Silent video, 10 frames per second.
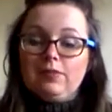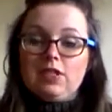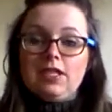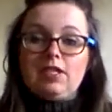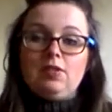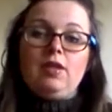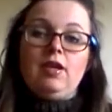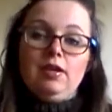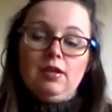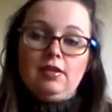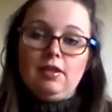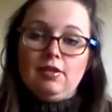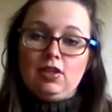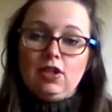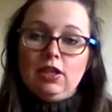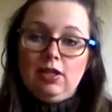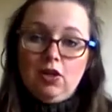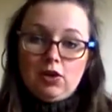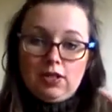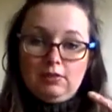knitted with a circular
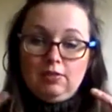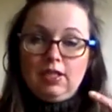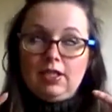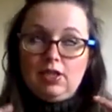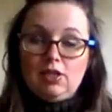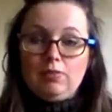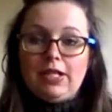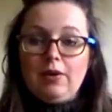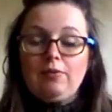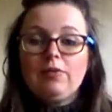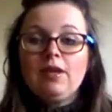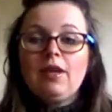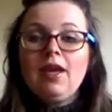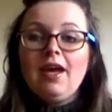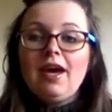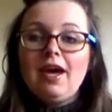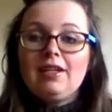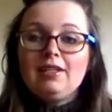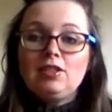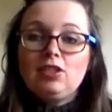look, knitted top down,
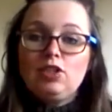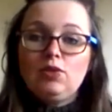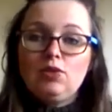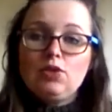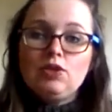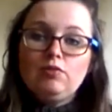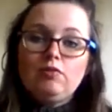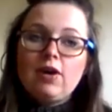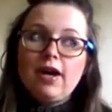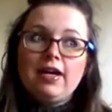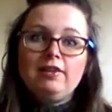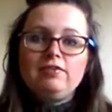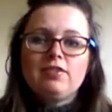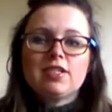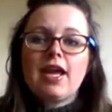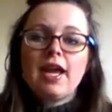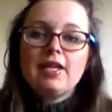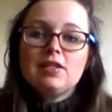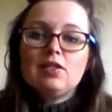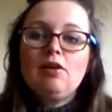and used 5
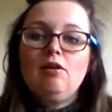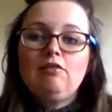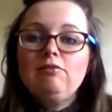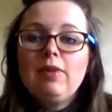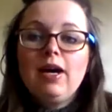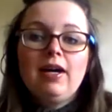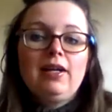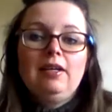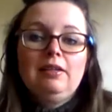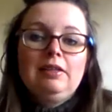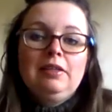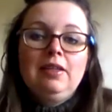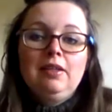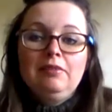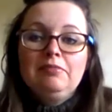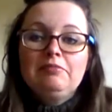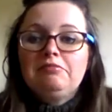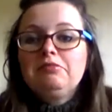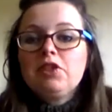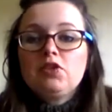skeins of my
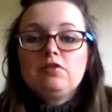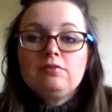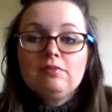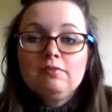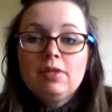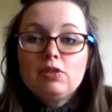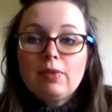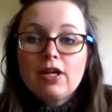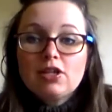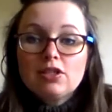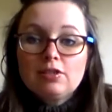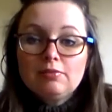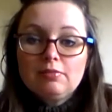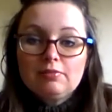sort of mismatched